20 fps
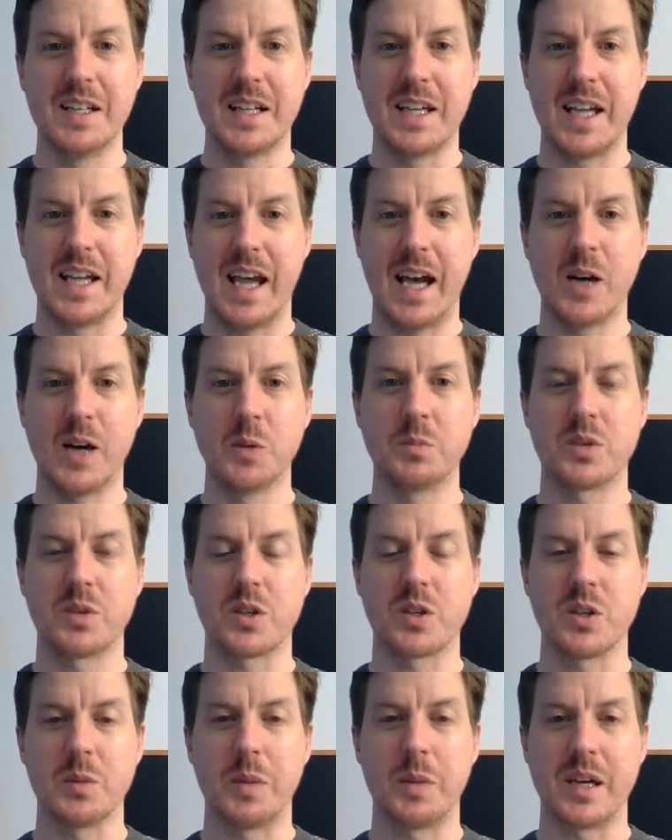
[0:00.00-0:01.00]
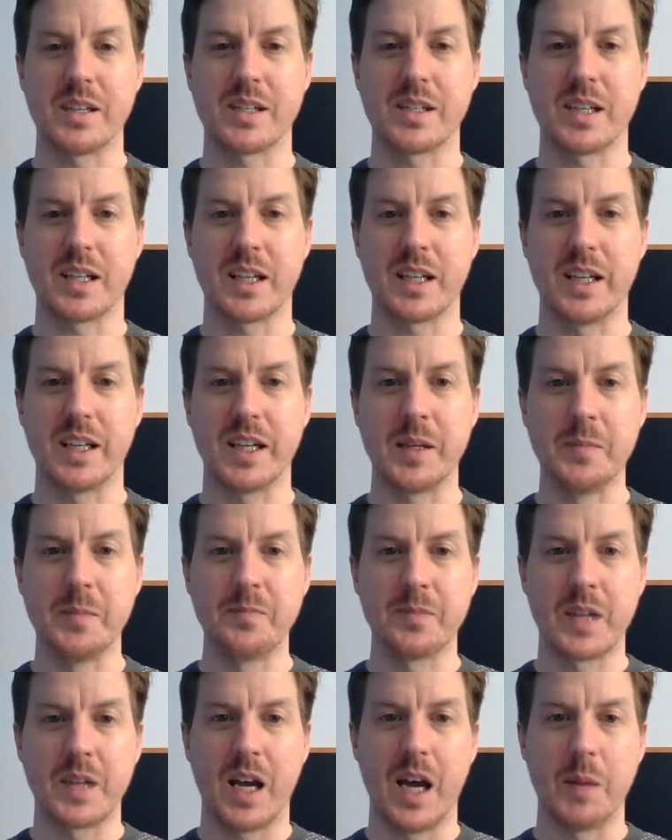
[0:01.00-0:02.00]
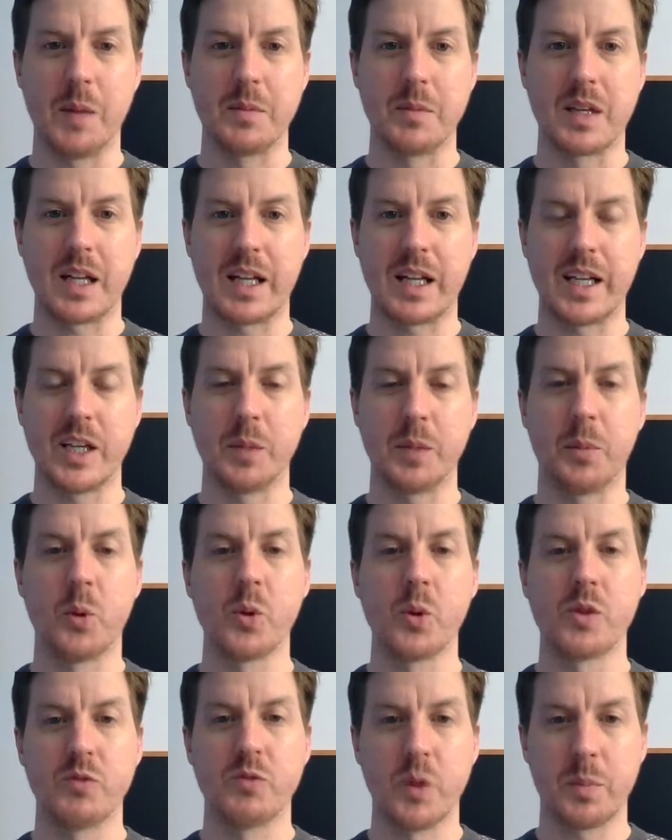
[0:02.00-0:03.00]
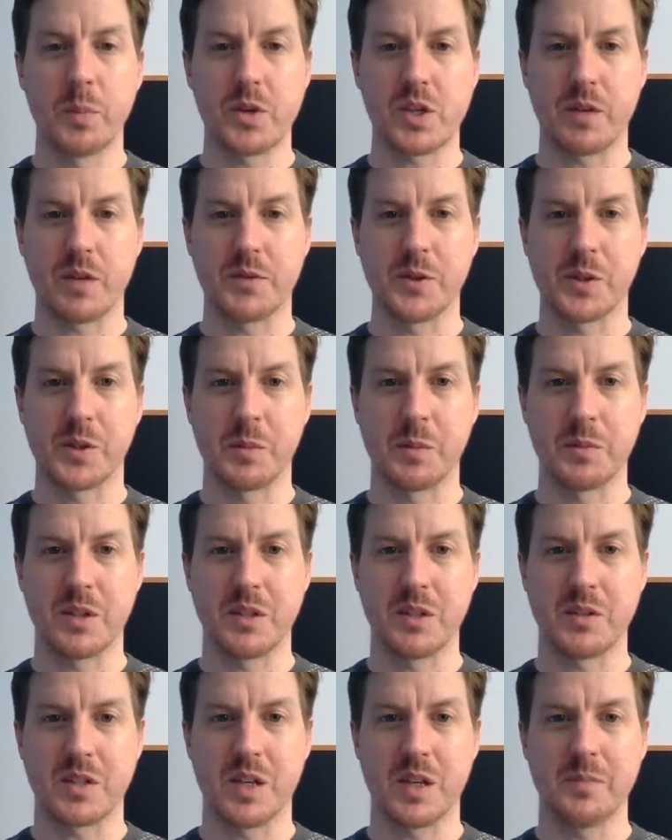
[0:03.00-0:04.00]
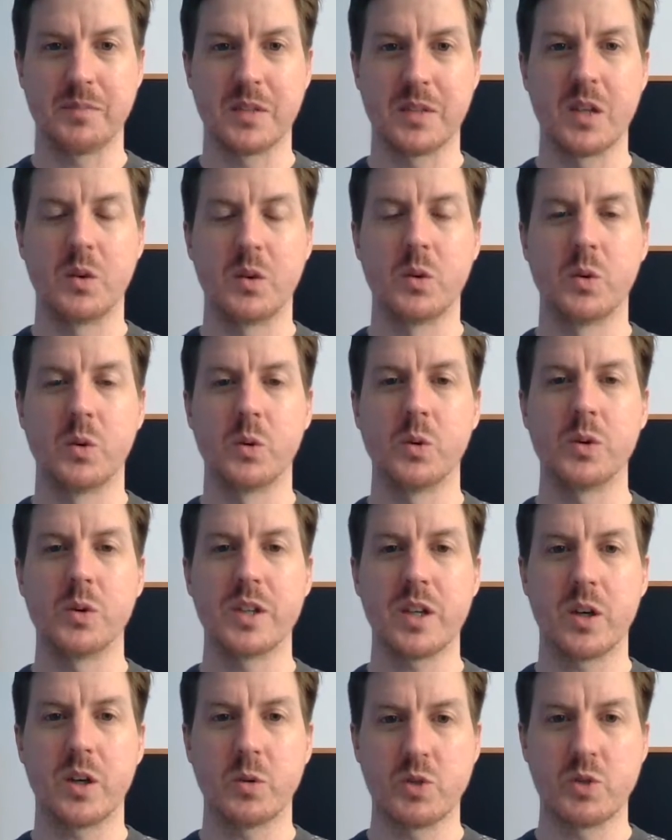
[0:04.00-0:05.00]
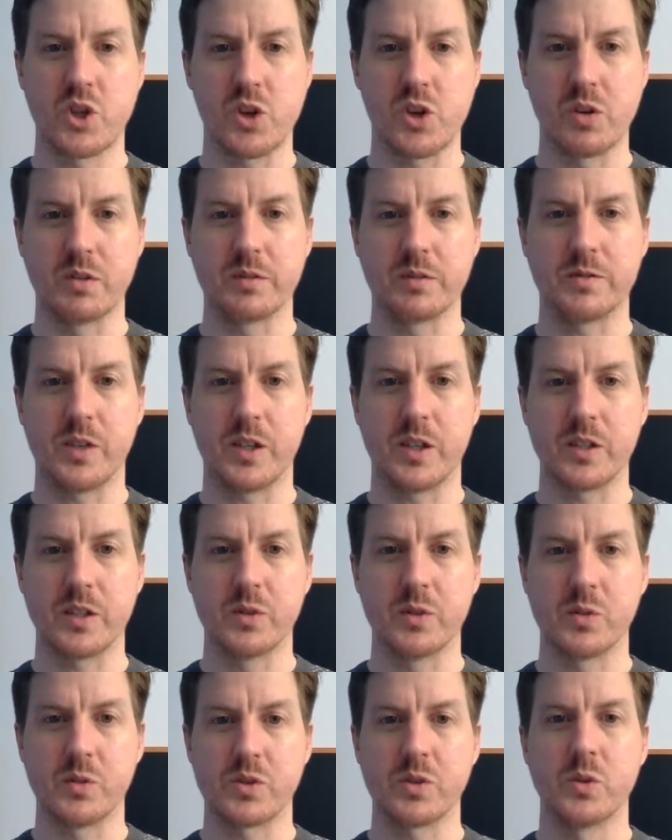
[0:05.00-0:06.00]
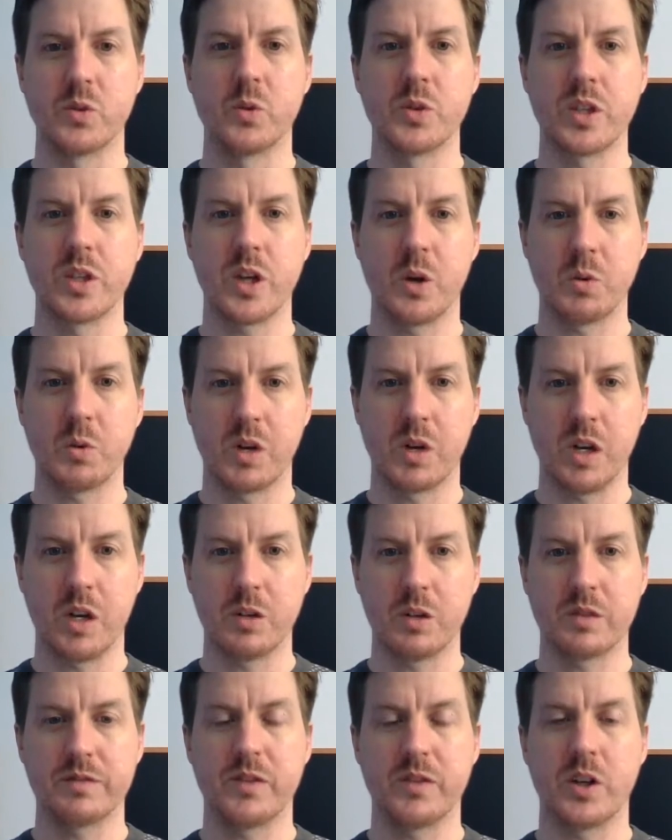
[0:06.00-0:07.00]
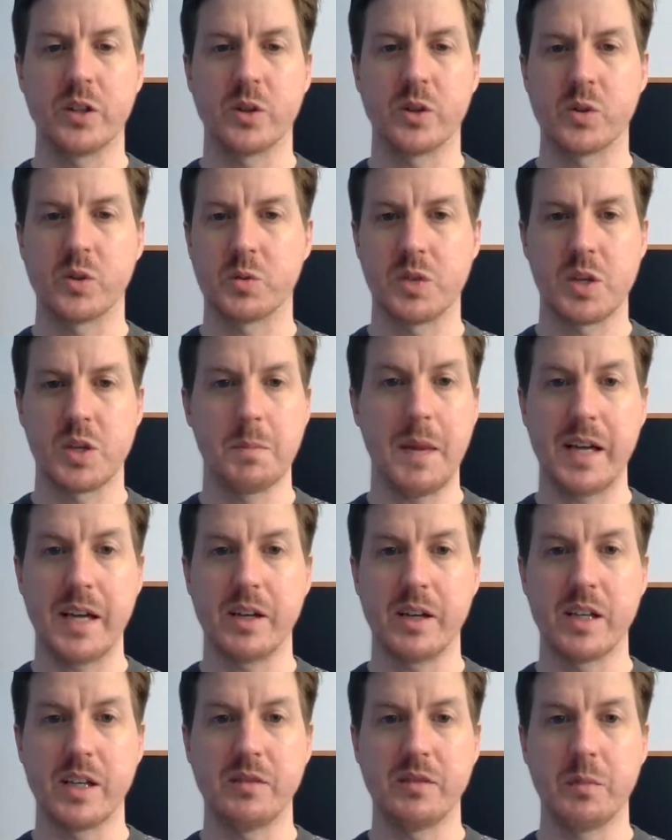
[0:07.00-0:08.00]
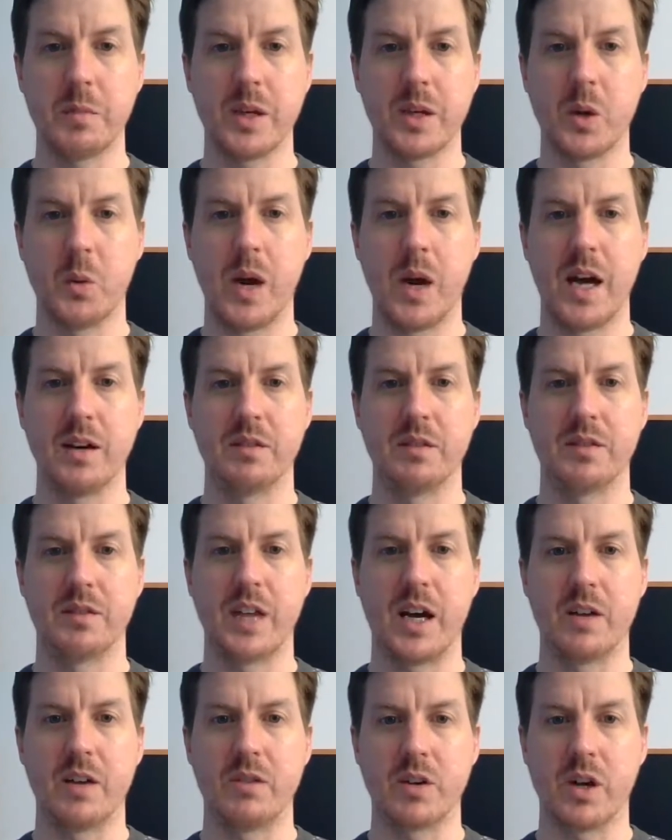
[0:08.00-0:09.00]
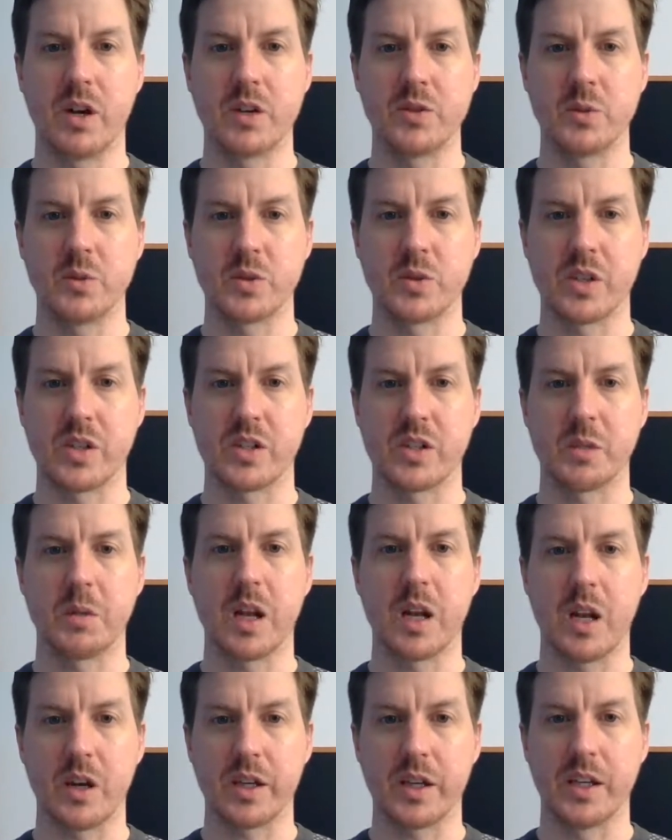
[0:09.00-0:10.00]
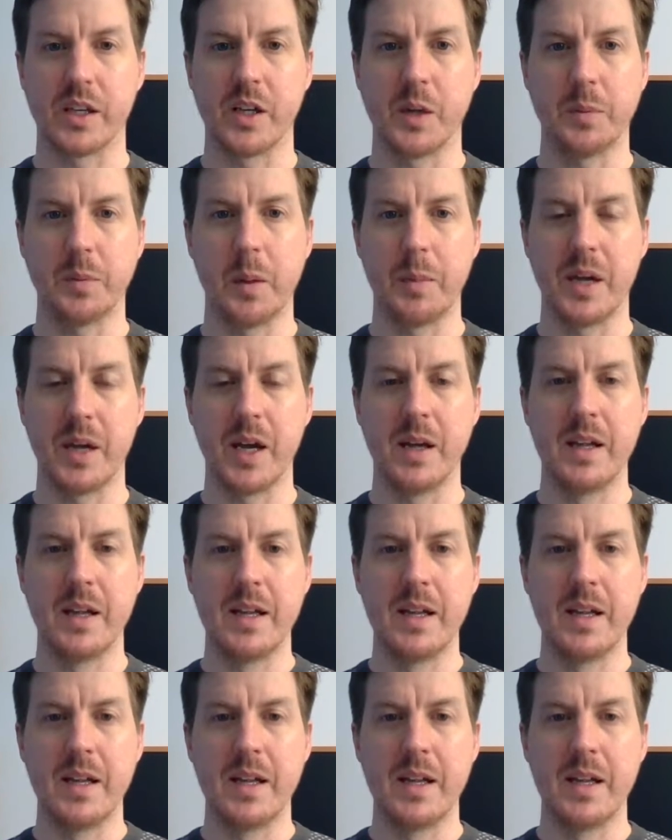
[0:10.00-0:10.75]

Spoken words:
It helps you basically clean up all the rubbish off your computer, all the old junk files, all the old log files, which you may not even be aware of that are on your system, clogging it up a bit.